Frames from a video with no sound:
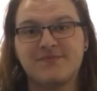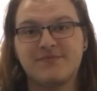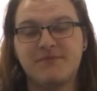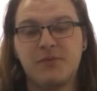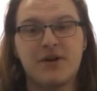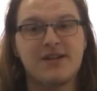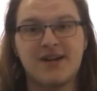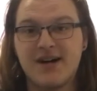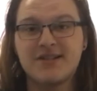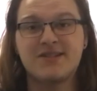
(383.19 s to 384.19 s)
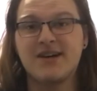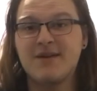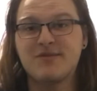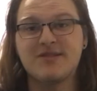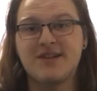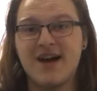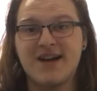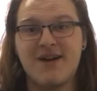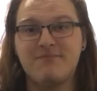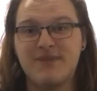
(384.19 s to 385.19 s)
I've been working nonstop since I
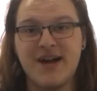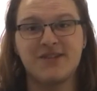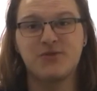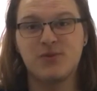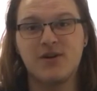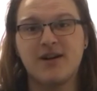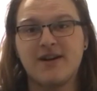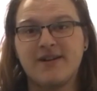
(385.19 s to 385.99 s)
got back to work.